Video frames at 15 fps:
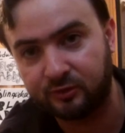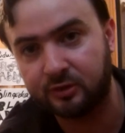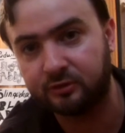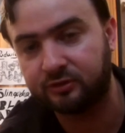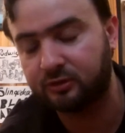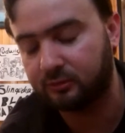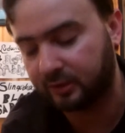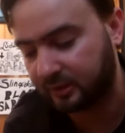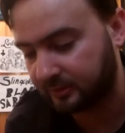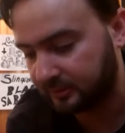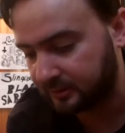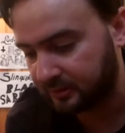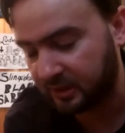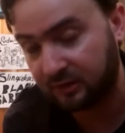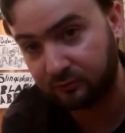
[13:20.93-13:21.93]
feel to it
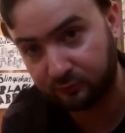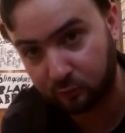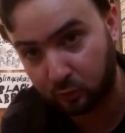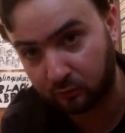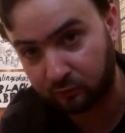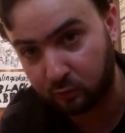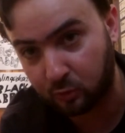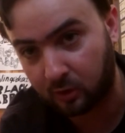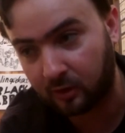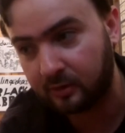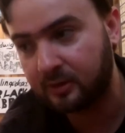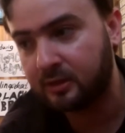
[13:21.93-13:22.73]
in 4/4.